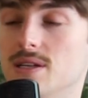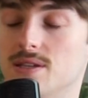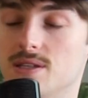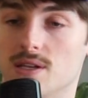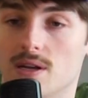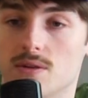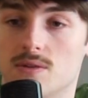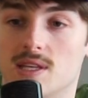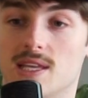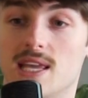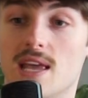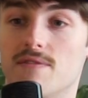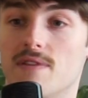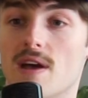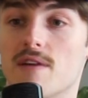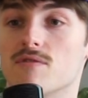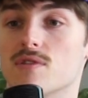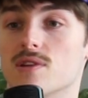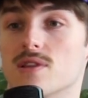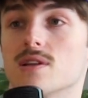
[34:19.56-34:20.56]
you know, give
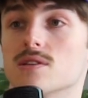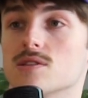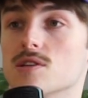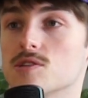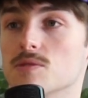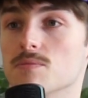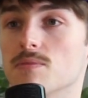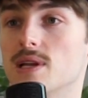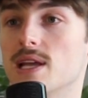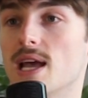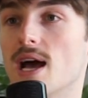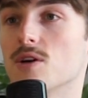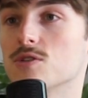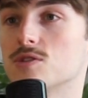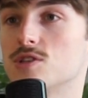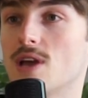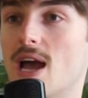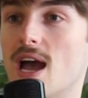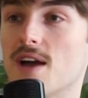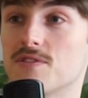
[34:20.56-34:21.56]
everything to somebody
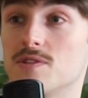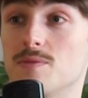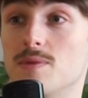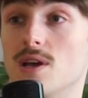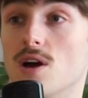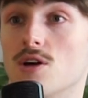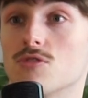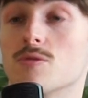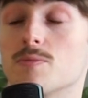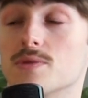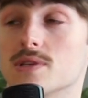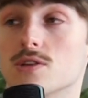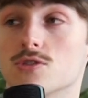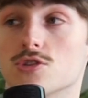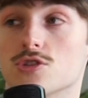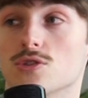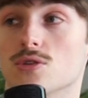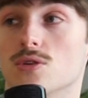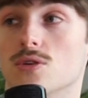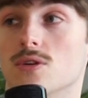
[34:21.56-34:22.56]
else, you have to be one hundred percent
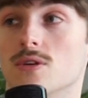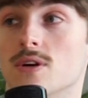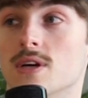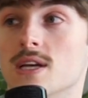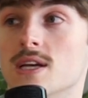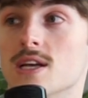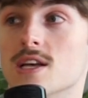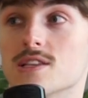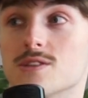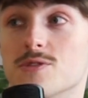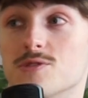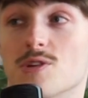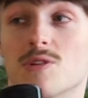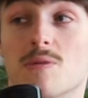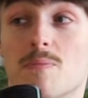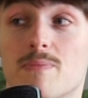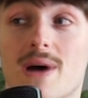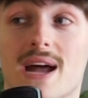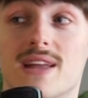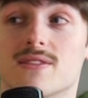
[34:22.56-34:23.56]
sure. So it's not a
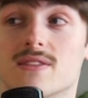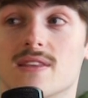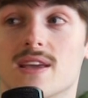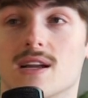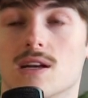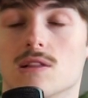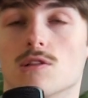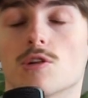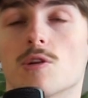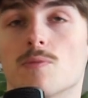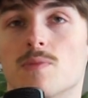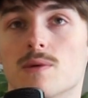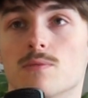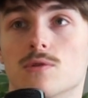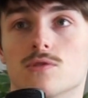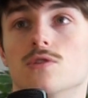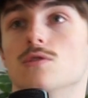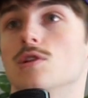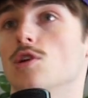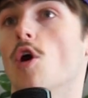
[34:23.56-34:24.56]
bad thing. A lot of people
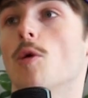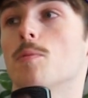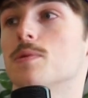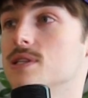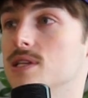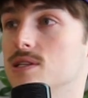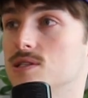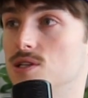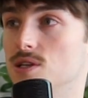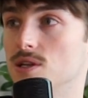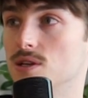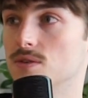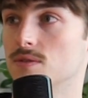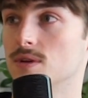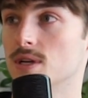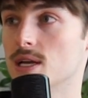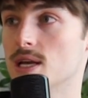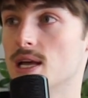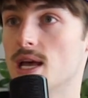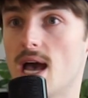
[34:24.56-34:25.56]
do the opposite to you,
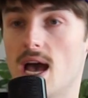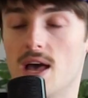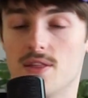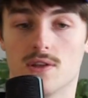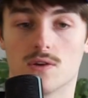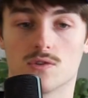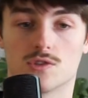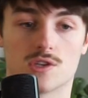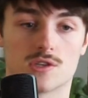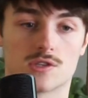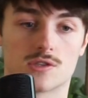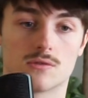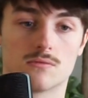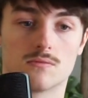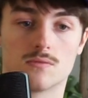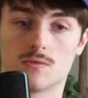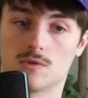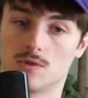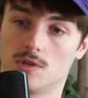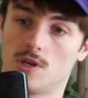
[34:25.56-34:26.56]
and they'll just
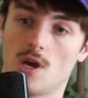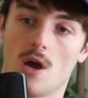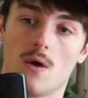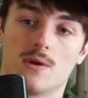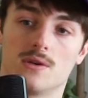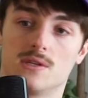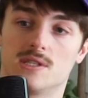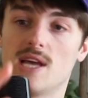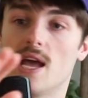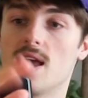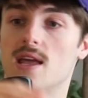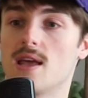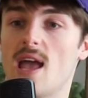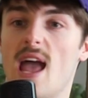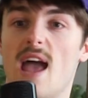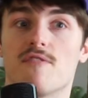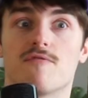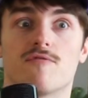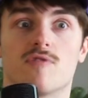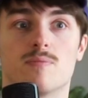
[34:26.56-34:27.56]
go and date
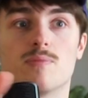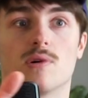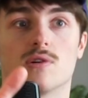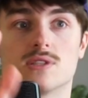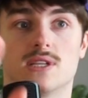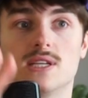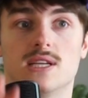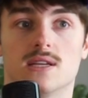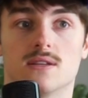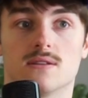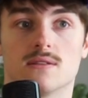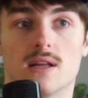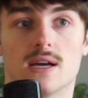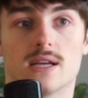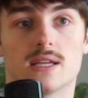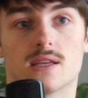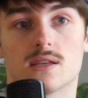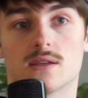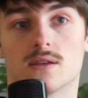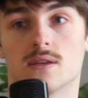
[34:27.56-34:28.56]
everybody and
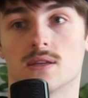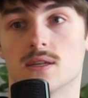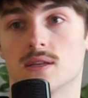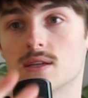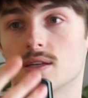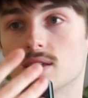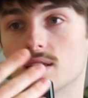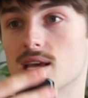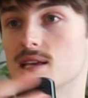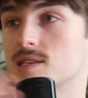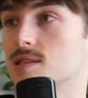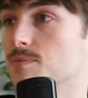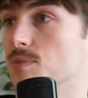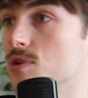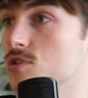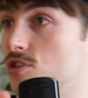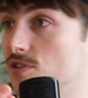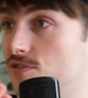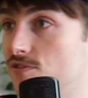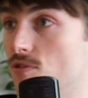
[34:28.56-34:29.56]
like kiss a
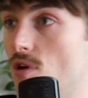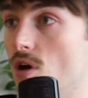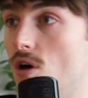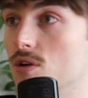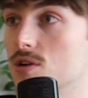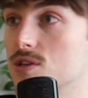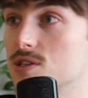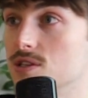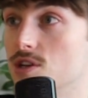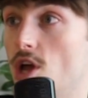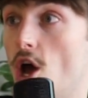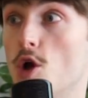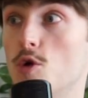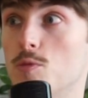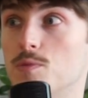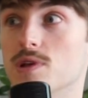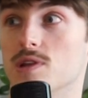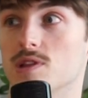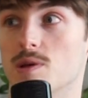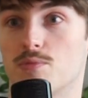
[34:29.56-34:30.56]
bunch of frogs and
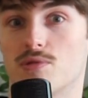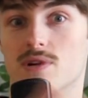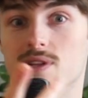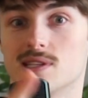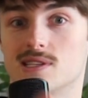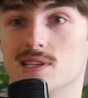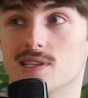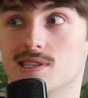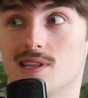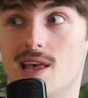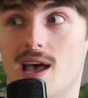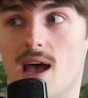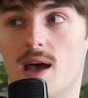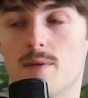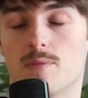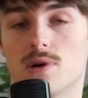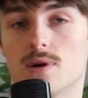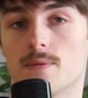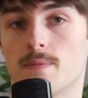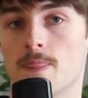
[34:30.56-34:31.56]
hope that the prince is there.
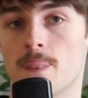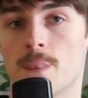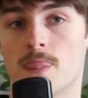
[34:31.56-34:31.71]
But